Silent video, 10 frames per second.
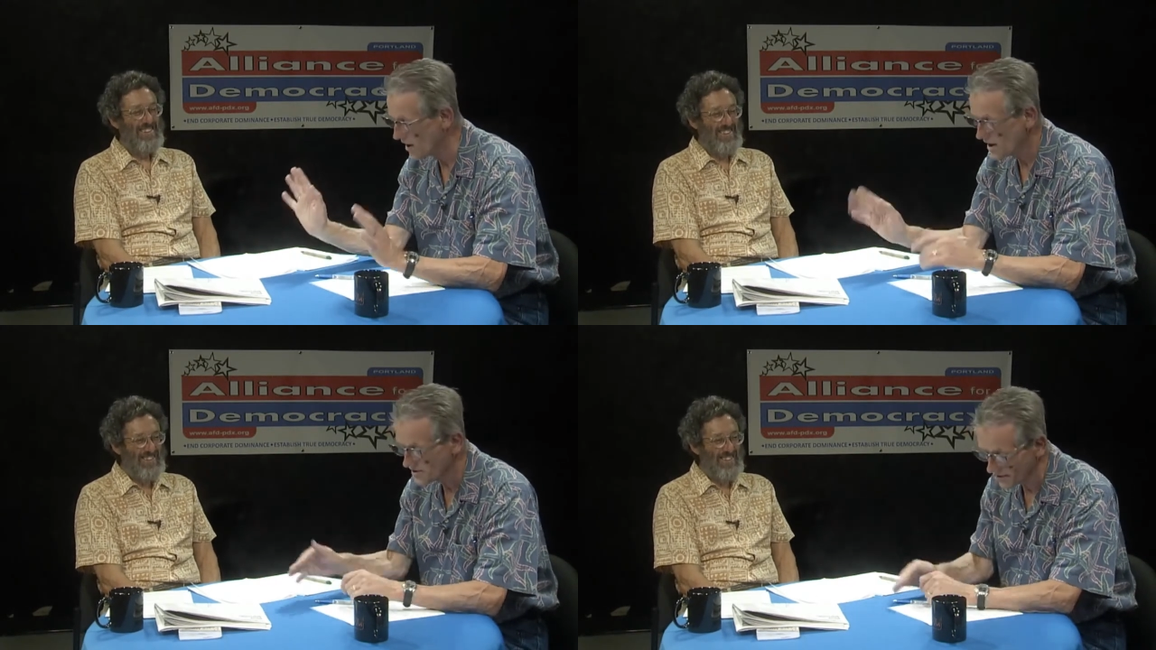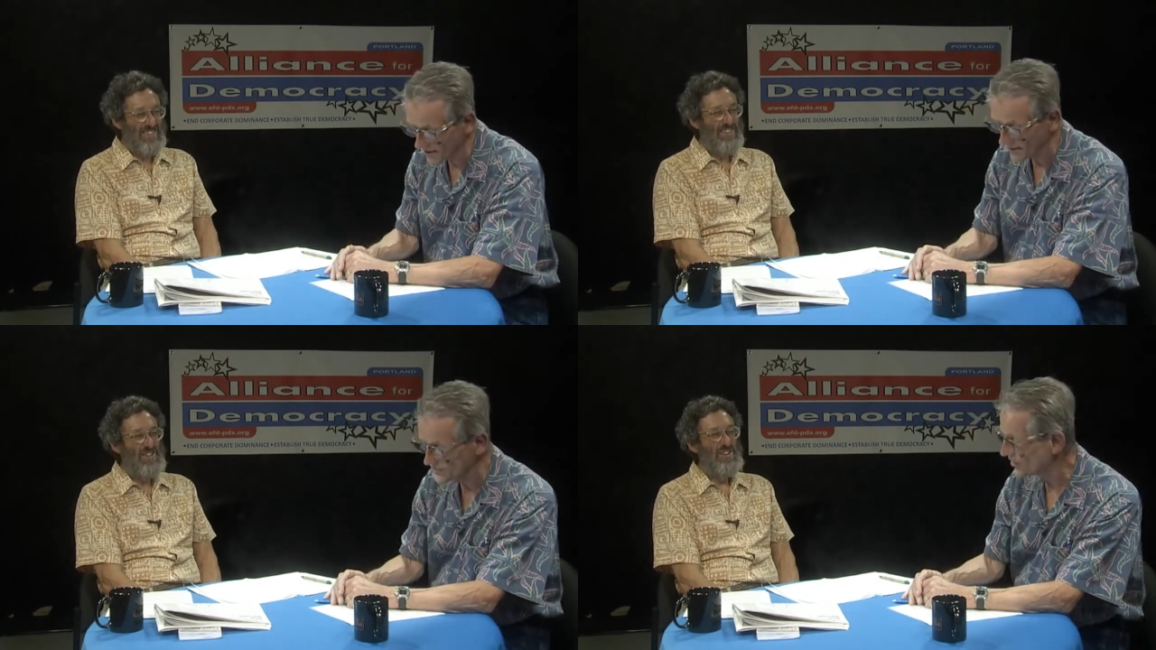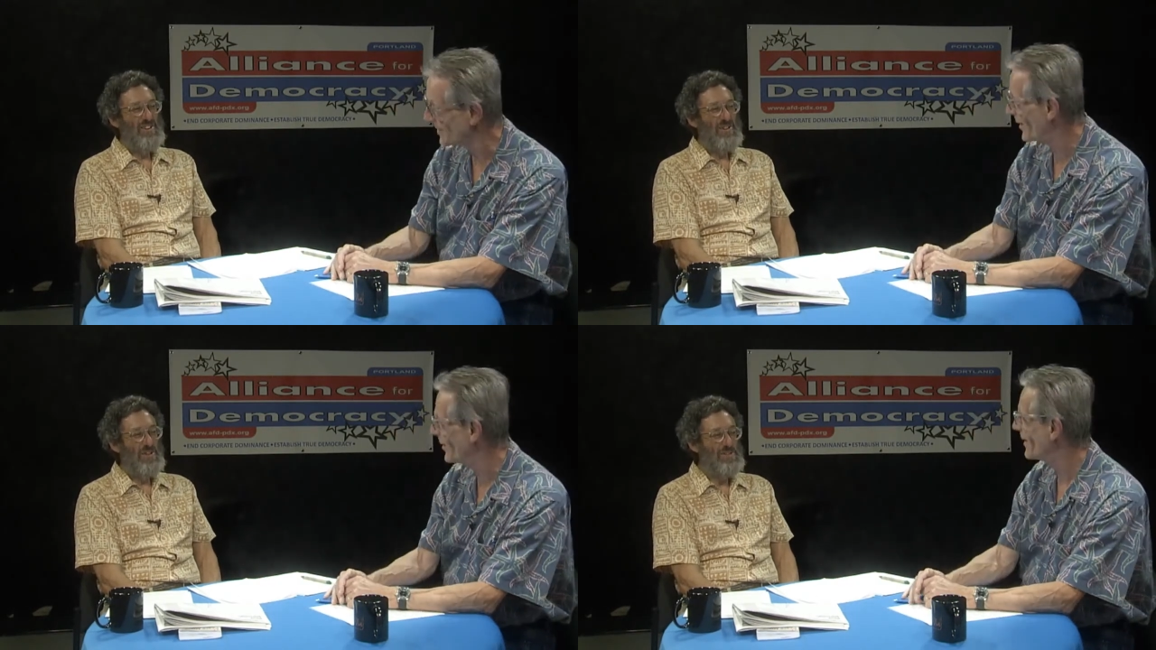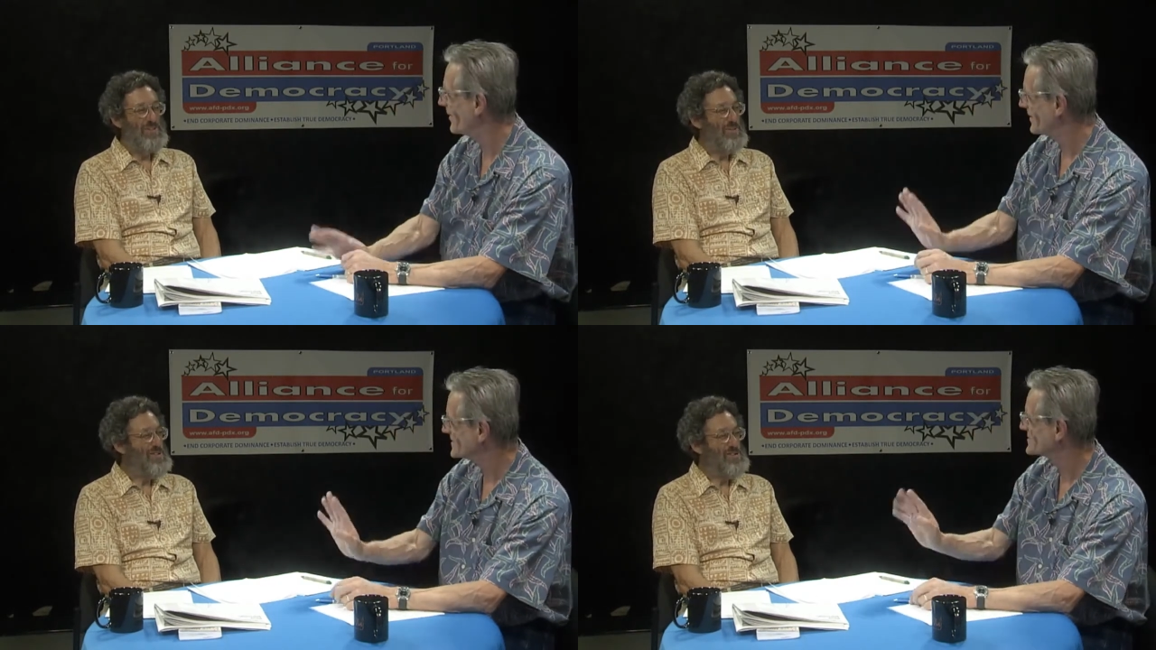Speaker 1: So I, am sorry. I, oh, I,
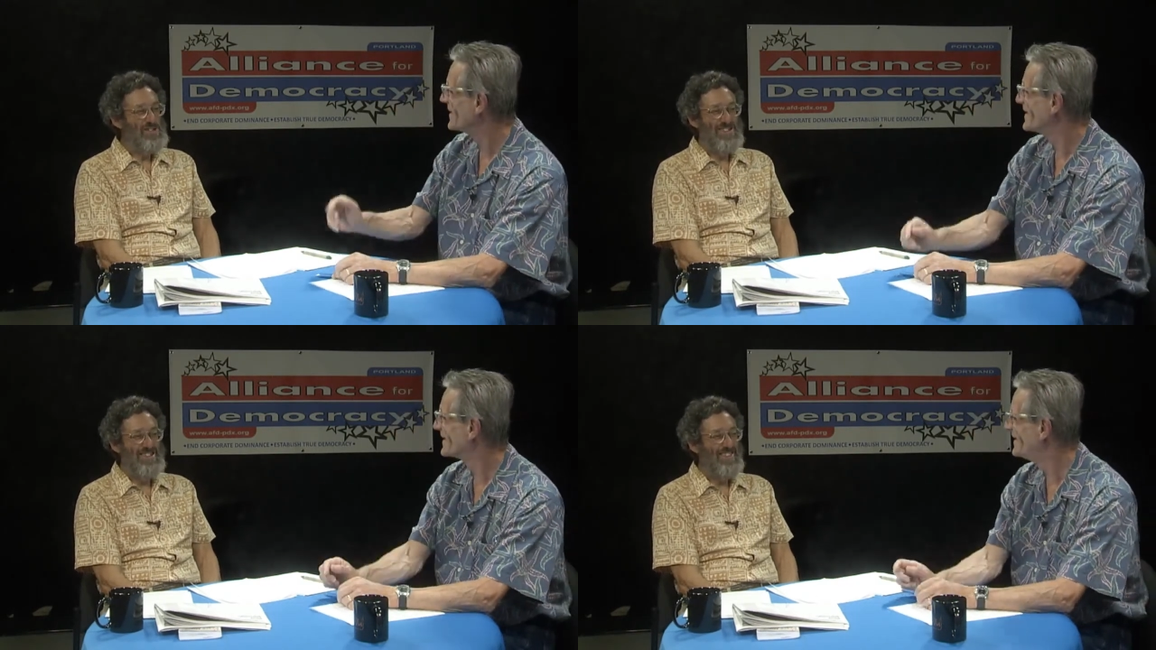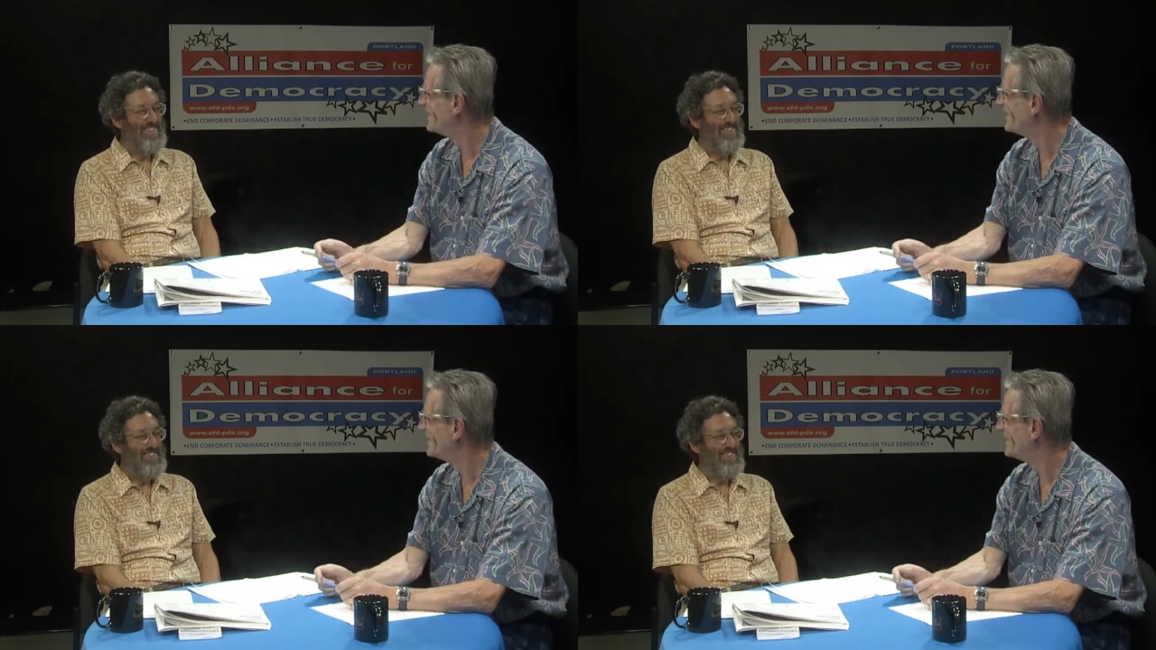didn't we just in the